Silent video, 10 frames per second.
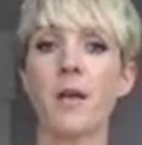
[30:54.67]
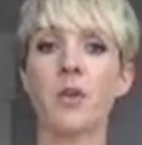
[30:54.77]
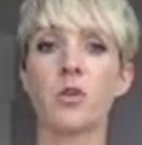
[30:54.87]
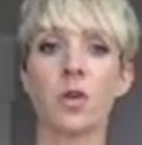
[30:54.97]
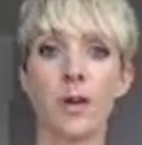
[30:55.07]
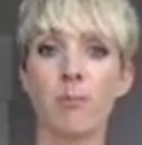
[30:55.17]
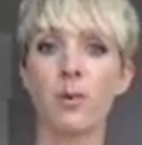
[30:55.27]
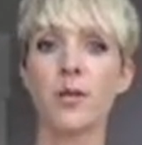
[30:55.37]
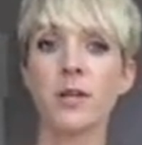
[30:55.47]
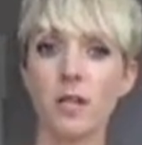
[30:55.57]
So you can
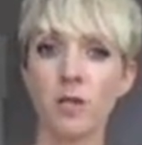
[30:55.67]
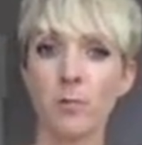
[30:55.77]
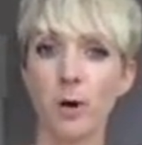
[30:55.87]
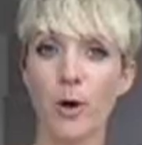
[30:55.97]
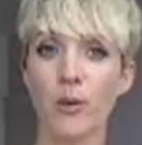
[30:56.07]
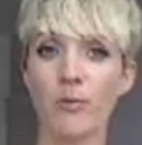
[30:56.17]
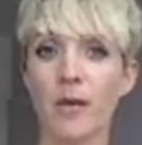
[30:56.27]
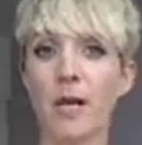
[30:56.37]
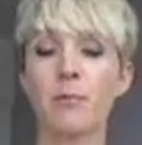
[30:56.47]
put it in your birth plan,